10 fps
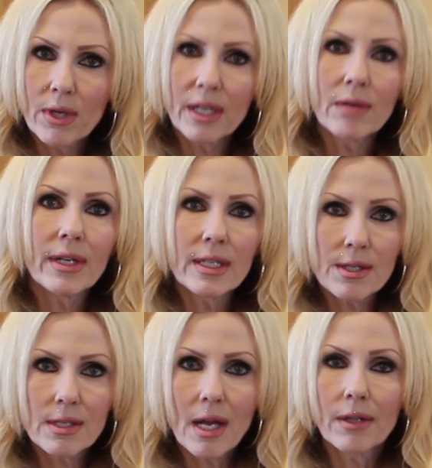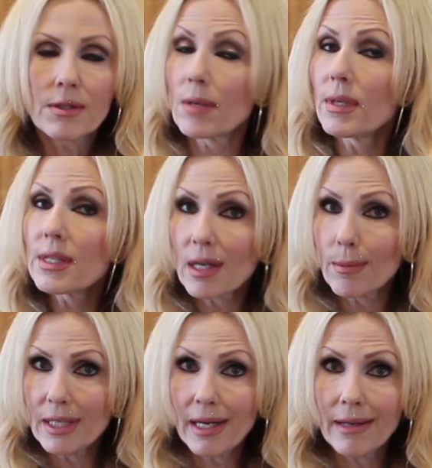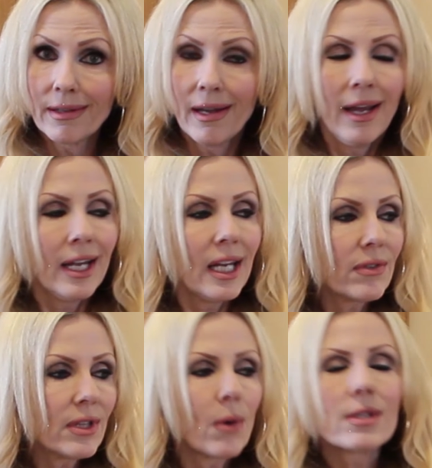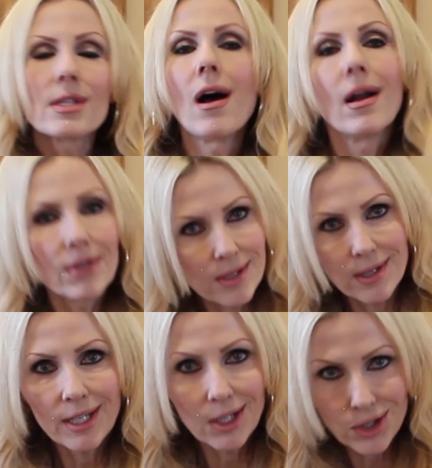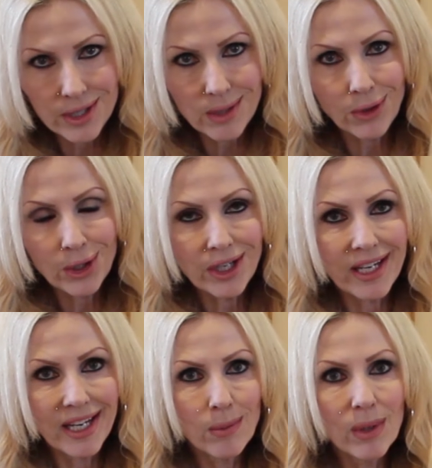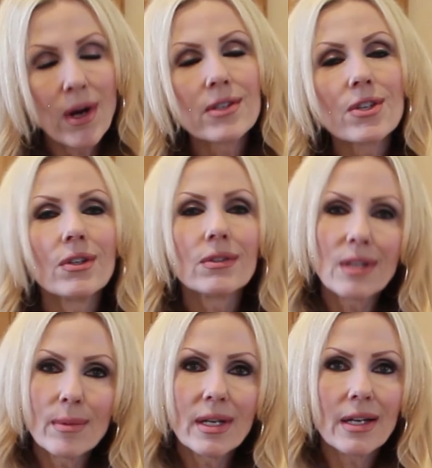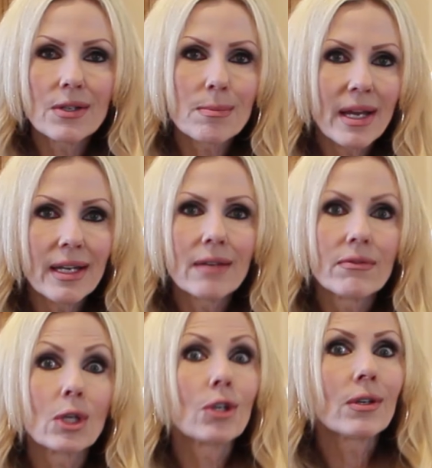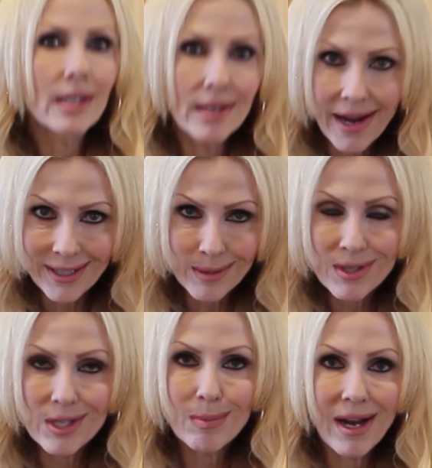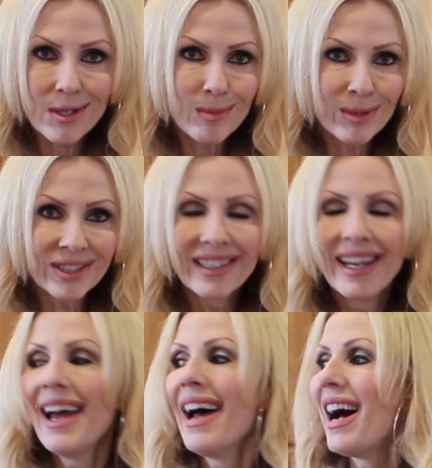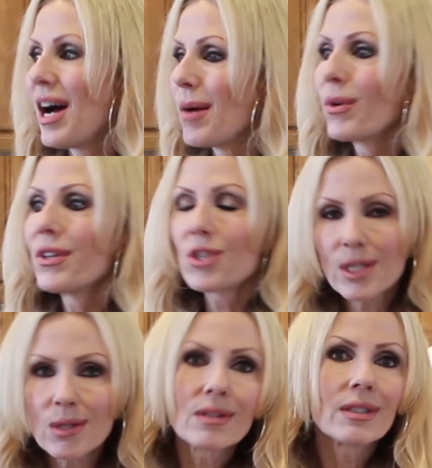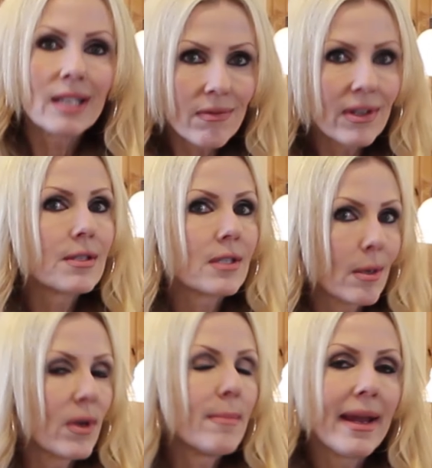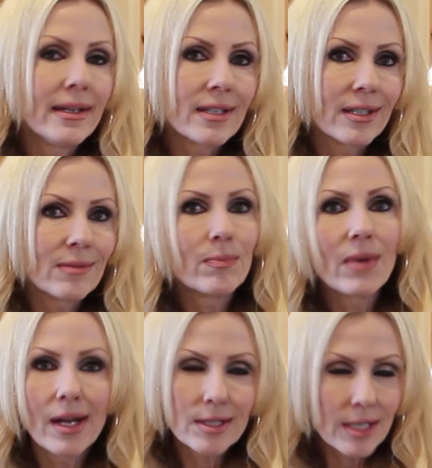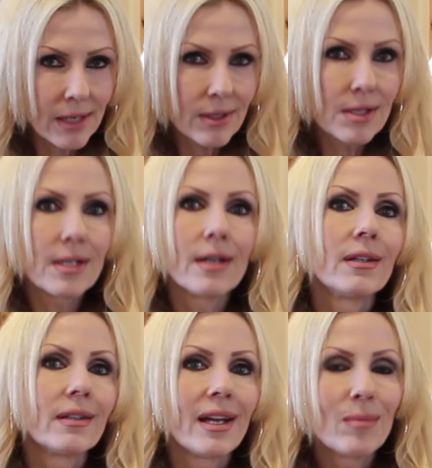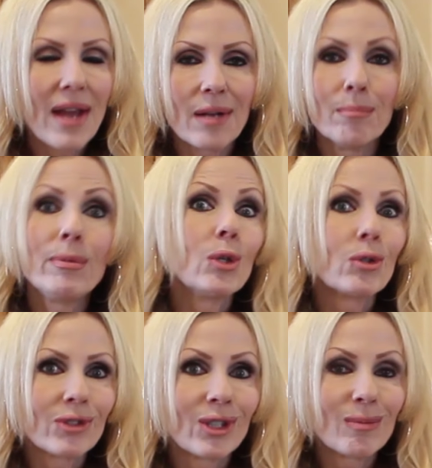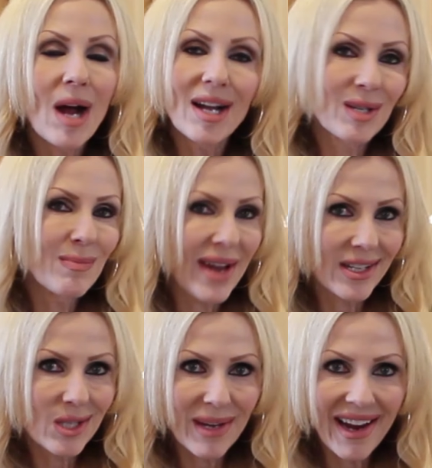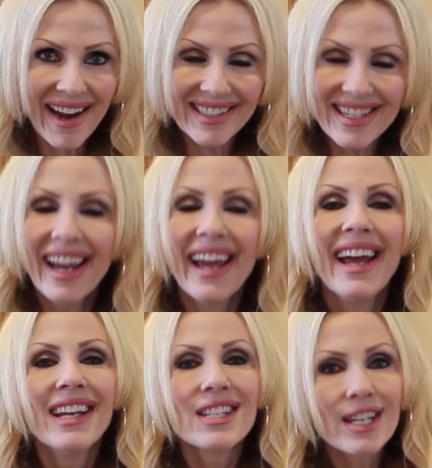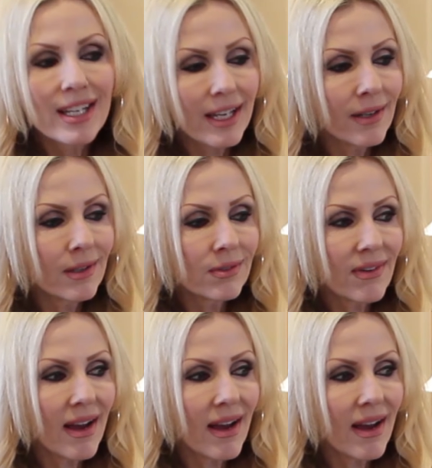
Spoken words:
or getting ready to sell and somebody's coming in, even though it's obvious that a kitchen is for cooking, we want to eliminate as many of the cooking items as possible, with just leaving some remainded stainless steel and beautiful pots and pans behind to give